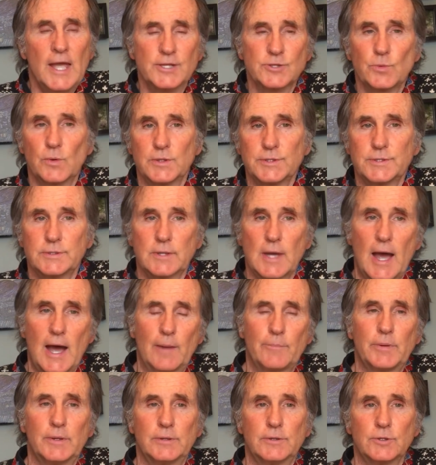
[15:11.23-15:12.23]
as was
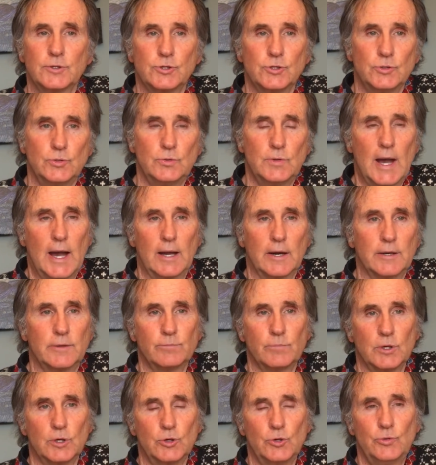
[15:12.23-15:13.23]
happened to
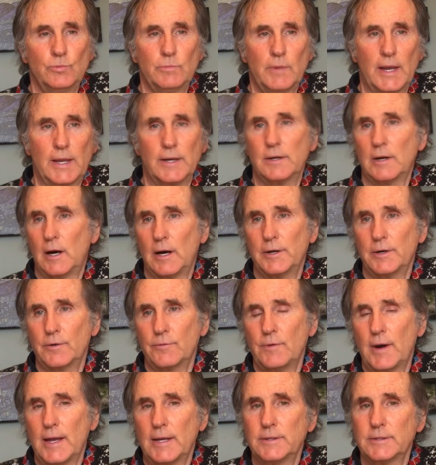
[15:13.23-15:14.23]
Alan Bloom and
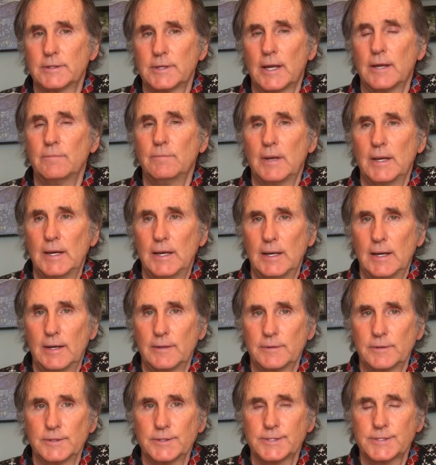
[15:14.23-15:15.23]
Hannah Arendt and many
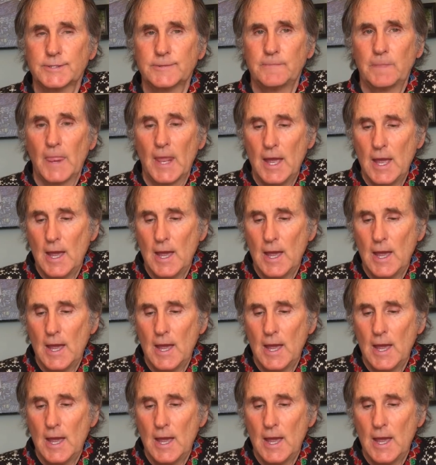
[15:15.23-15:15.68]
others,